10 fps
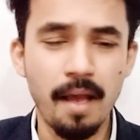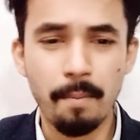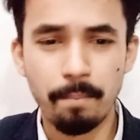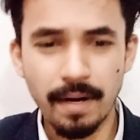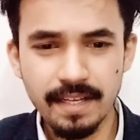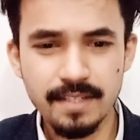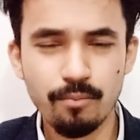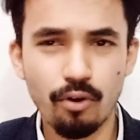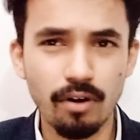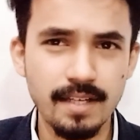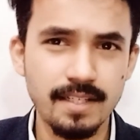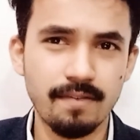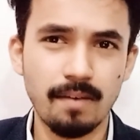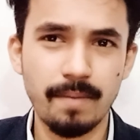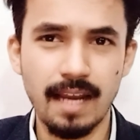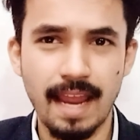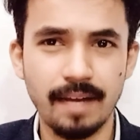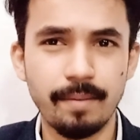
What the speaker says: But yes, more or less, it will be lying in